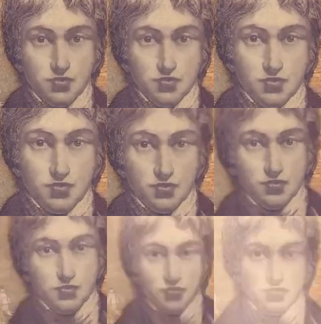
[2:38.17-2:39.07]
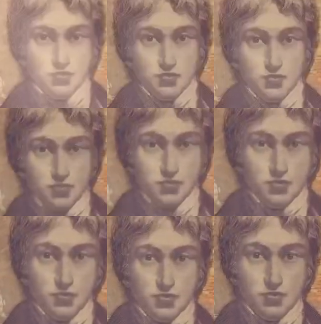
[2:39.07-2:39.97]
I know next to nothing about William
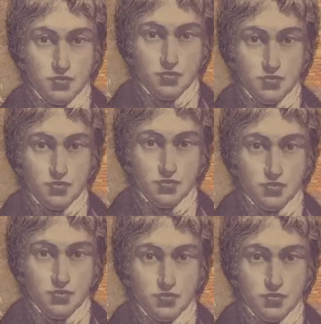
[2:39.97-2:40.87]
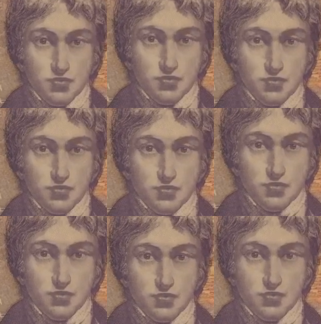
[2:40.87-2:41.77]
Turner, to be honest. I
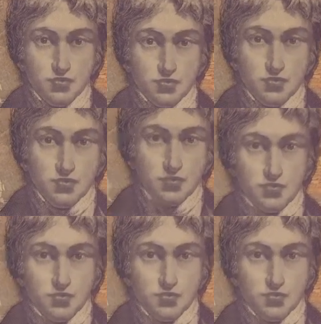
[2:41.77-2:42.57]
I just don't know.